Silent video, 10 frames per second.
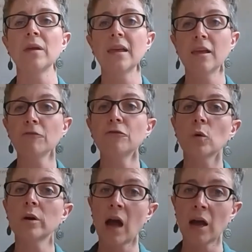If you
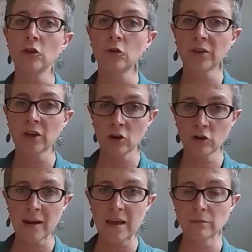are not using a
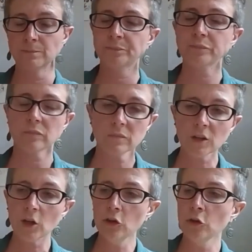crate,
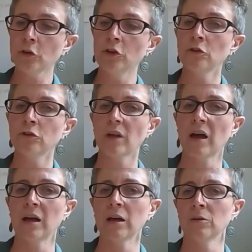you can use
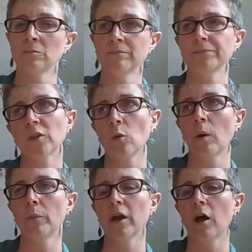
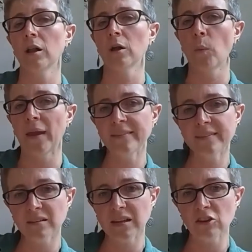what we call a waist
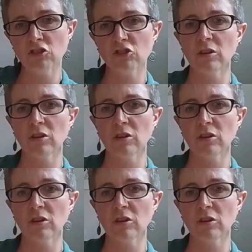leash.